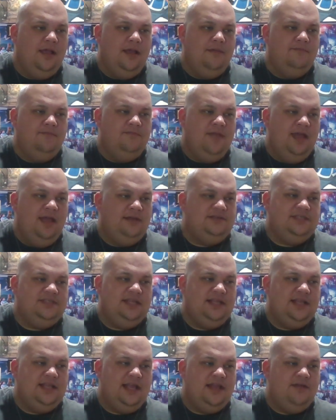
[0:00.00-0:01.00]
Next
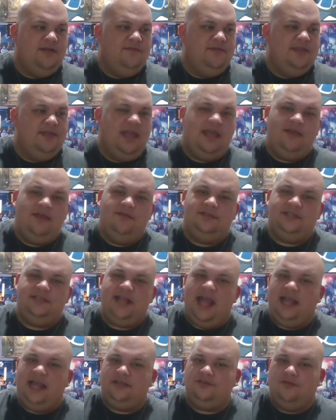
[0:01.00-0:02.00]
thing they do, they use an
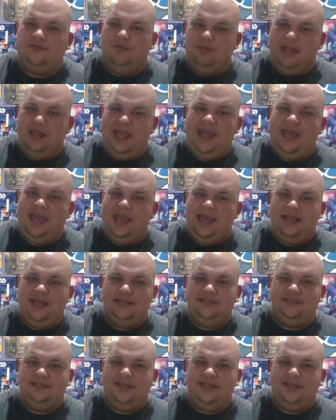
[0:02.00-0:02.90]
actual blades.